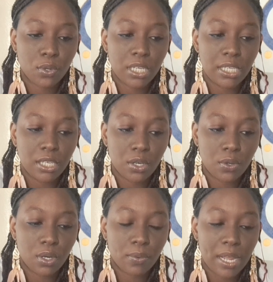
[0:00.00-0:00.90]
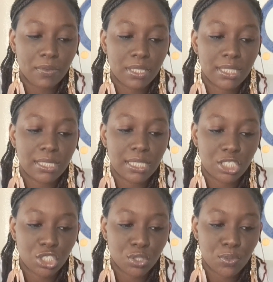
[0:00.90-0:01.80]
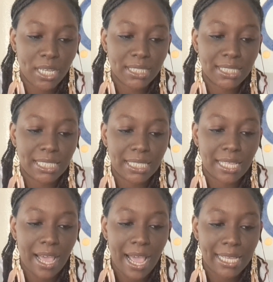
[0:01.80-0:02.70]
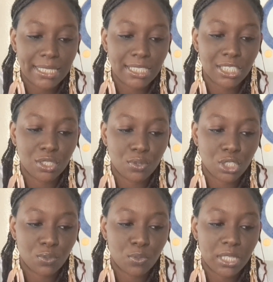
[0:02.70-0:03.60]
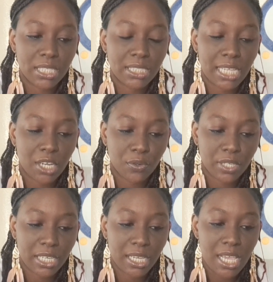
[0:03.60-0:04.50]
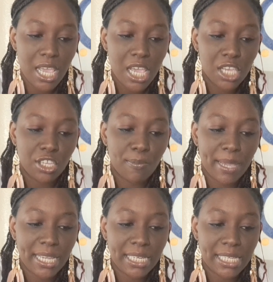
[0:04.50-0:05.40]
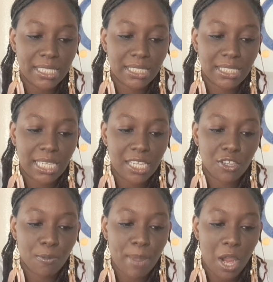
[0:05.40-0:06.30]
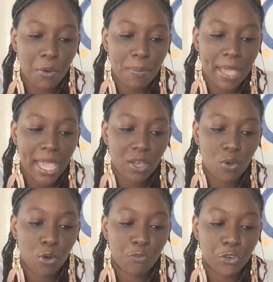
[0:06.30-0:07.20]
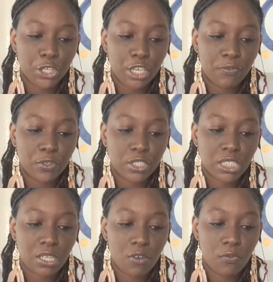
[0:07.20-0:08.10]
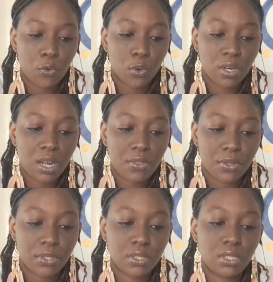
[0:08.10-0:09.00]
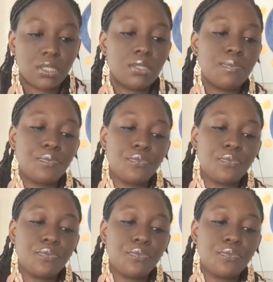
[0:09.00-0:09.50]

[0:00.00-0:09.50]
your ego around this issue and seek the highest solution with integrity. You may need to take your power back or forgive yourself or others.